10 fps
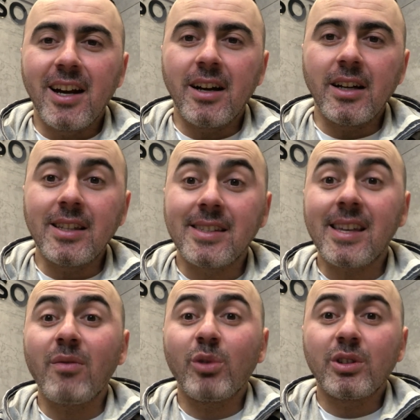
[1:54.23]
It's
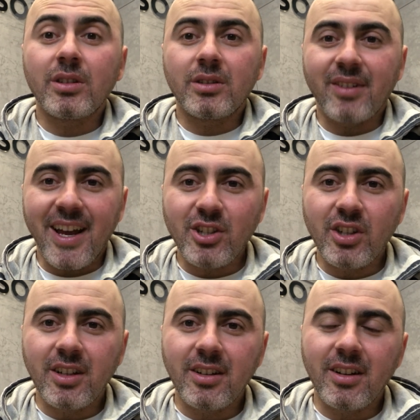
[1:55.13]
somewhat
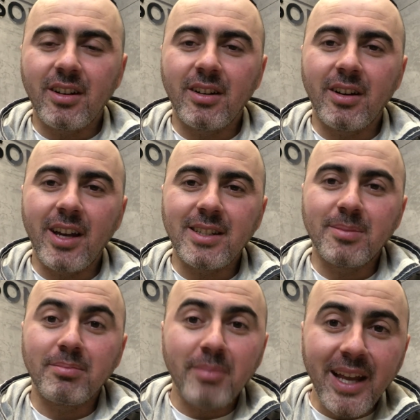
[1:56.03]
tragic, as
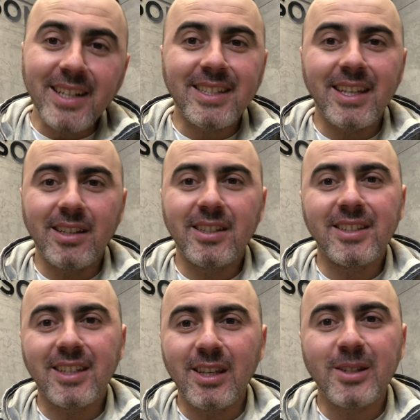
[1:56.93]
many things in
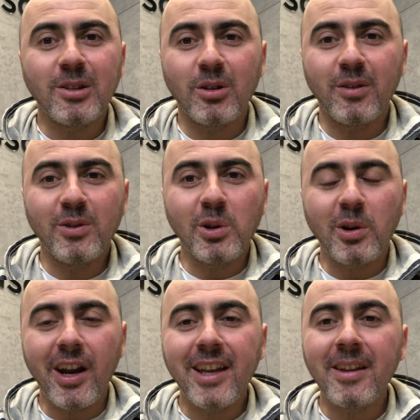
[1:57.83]
the history of
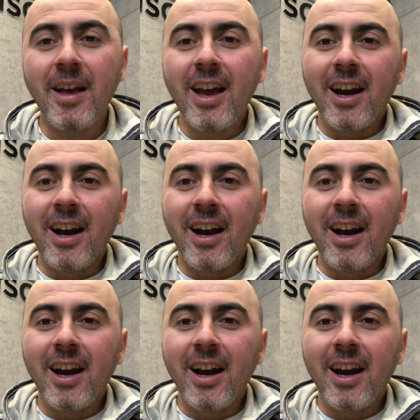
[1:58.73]
Ukraine.